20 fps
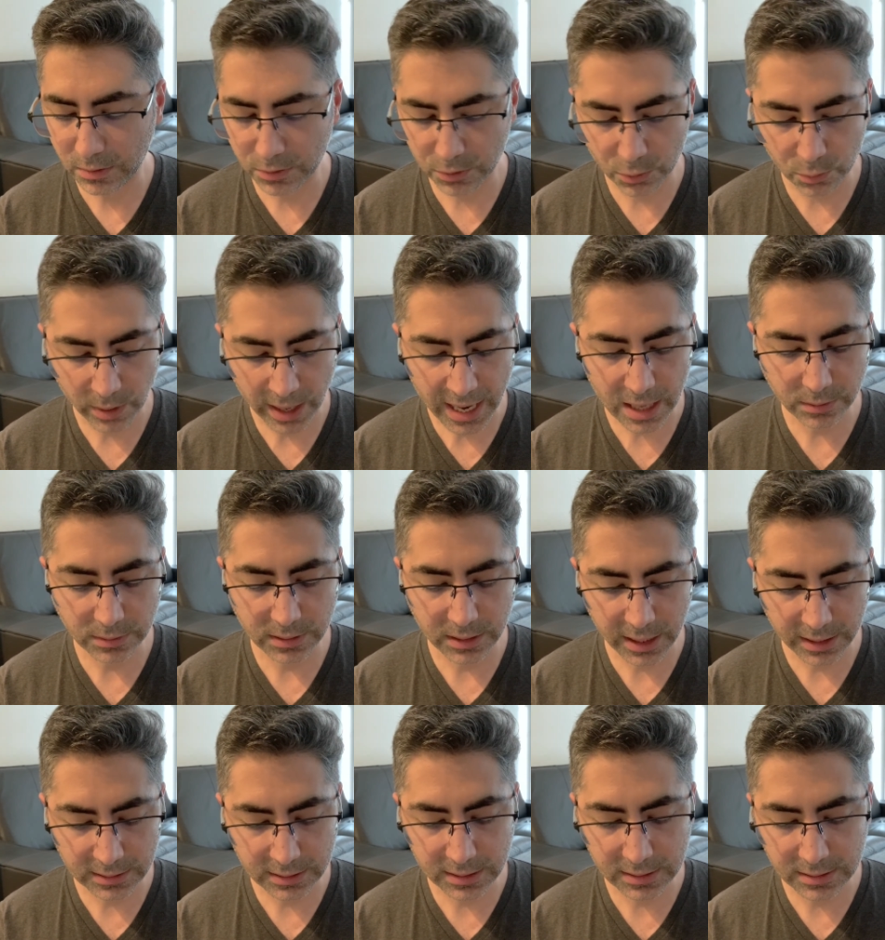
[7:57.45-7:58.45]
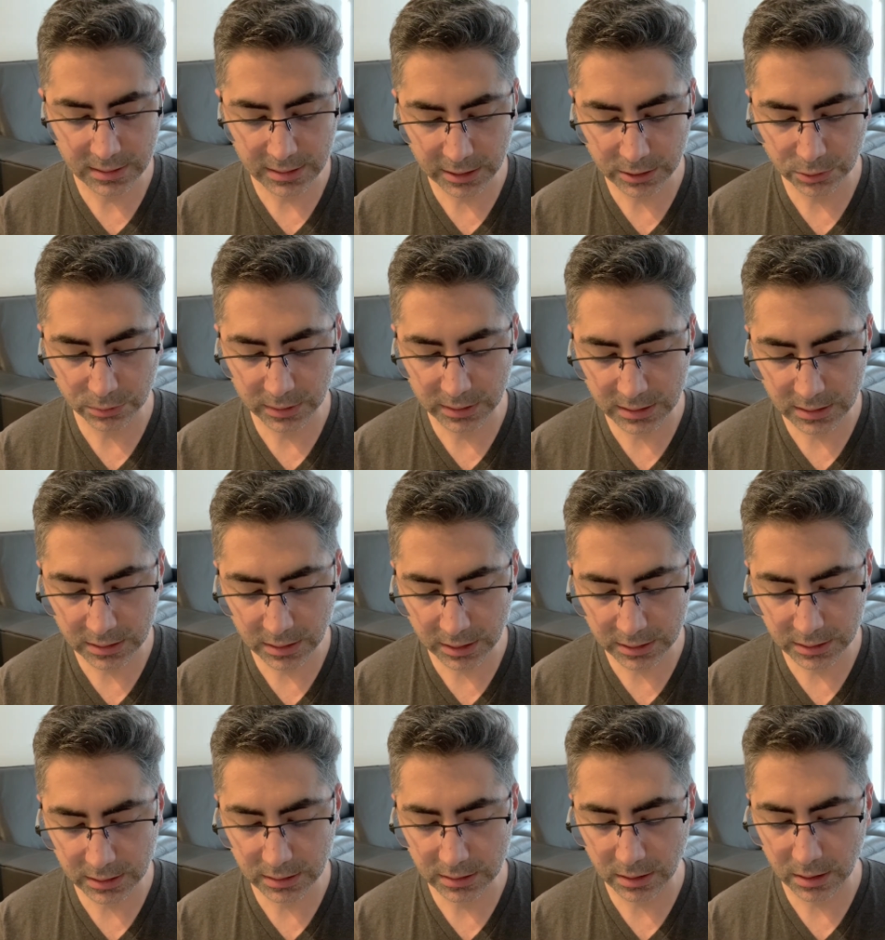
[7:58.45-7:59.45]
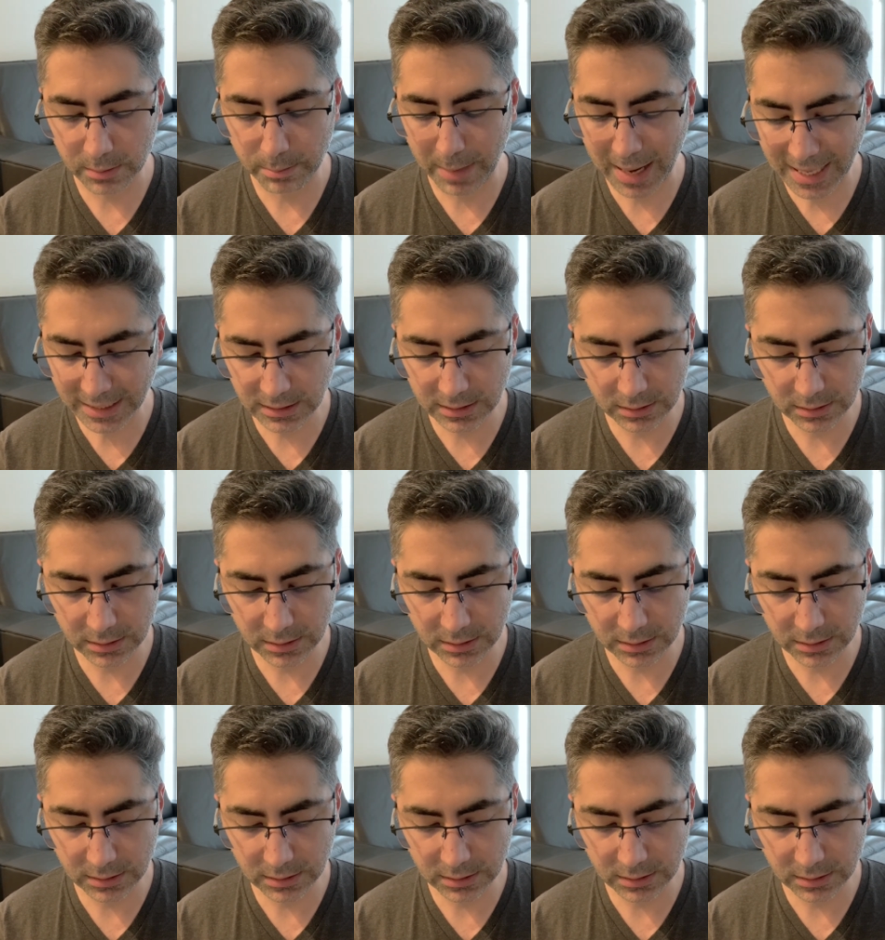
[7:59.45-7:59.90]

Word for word: throughout 19th century discussions on mass